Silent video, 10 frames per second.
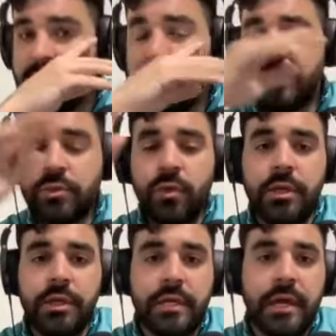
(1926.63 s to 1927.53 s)
but I just want
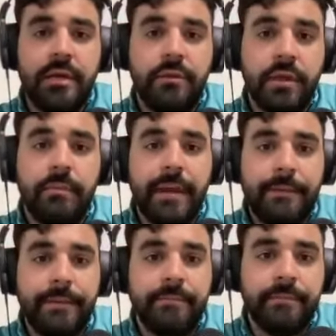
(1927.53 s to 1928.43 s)
you to kind of think
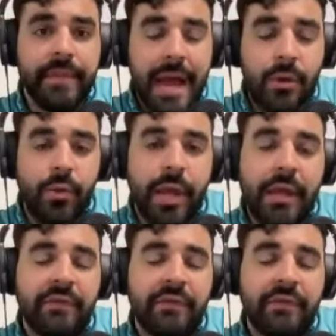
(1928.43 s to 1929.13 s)
about them that way